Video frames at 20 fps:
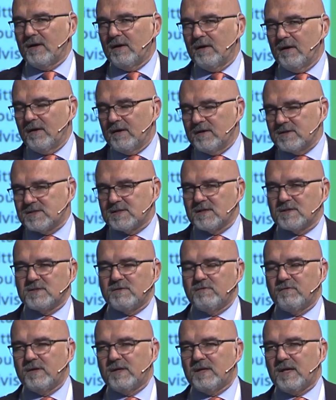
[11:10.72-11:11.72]
uh,
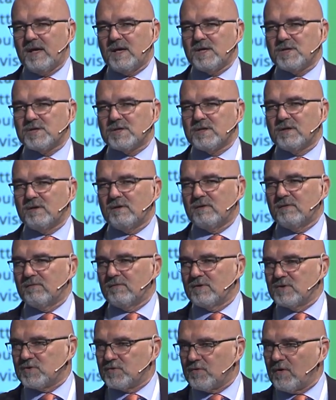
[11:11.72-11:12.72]
certification,
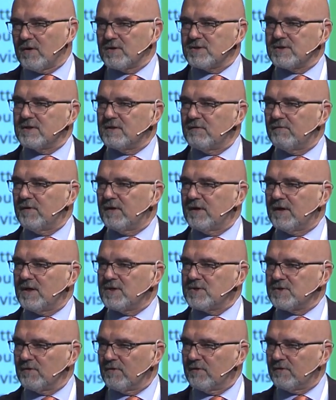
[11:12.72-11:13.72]
strong
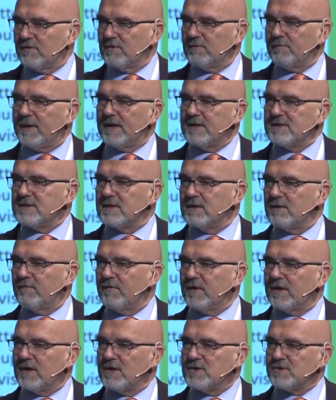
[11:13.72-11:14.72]
certification, third-party
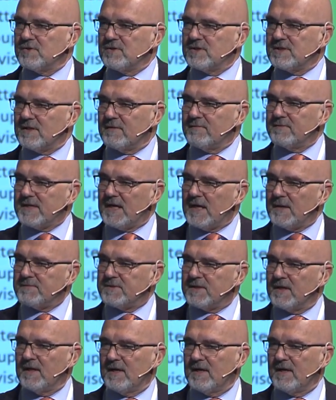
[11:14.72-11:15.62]
certification, sometimes